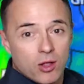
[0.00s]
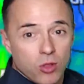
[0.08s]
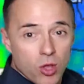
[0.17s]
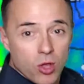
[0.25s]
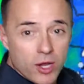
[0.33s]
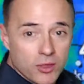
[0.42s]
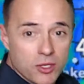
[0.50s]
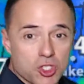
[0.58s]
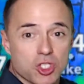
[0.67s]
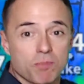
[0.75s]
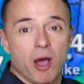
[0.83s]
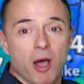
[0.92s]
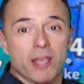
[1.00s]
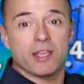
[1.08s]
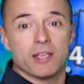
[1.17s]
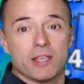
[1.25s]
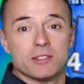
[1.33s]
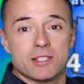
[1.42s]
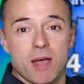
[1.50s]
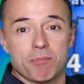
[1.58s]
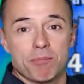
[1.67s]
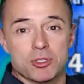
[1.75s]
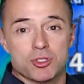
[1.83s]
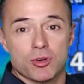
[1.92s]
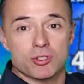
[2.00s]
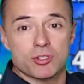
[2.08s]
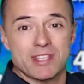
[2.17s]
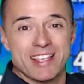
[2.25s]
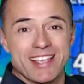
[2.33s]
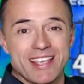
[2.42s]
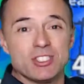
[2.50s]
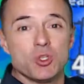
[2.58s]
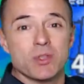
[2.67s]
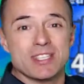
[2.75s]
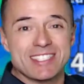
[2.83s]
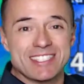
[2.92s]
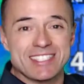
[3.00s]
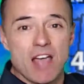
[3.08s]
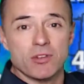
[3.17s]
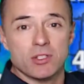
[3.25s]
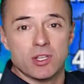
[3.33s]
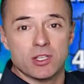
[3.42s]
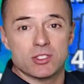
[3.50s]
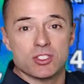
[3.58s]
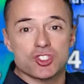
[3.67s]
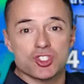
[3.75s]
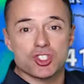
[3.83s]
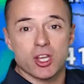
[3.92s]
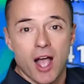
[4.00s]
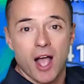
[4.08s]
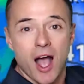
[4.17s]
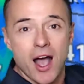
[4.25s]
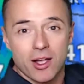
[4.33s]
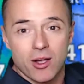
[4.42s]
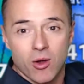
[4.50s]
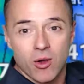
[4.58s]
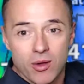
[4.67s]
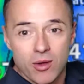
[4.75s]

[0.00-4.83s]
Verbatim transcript: Look at the spike in temperatures into the 70s in Chicago.